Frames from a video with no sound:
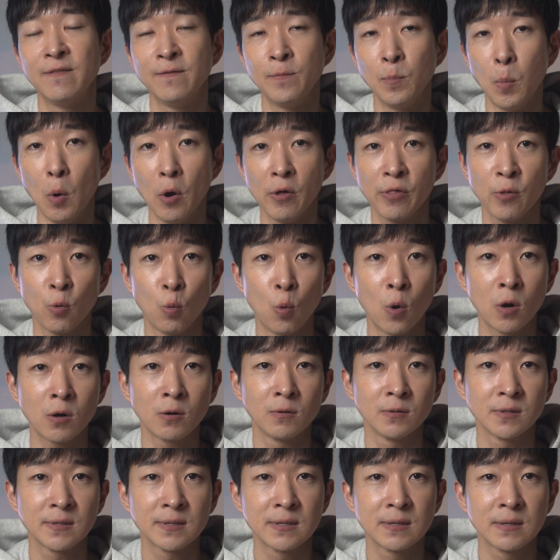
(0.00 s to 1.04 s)
of both
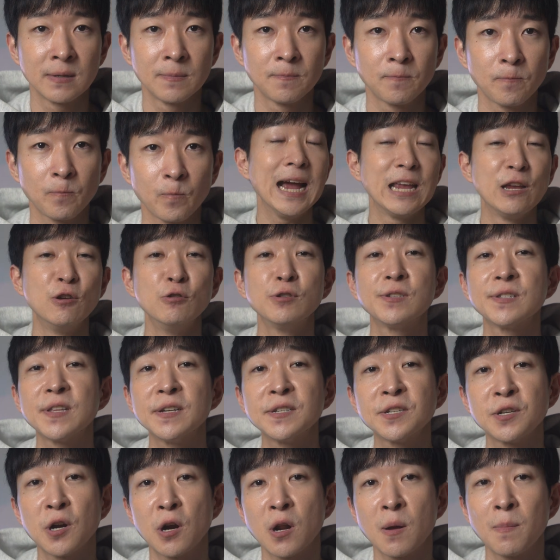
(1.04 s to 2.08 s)
worlds. I use the
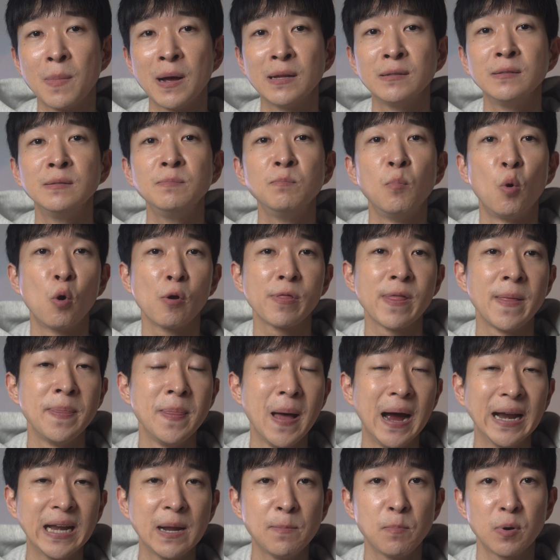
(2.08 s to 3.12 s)
shutter button more than
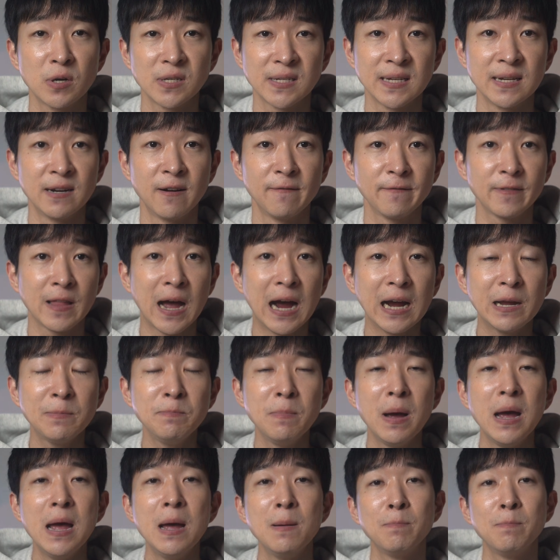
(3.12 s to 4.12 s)
90% of time,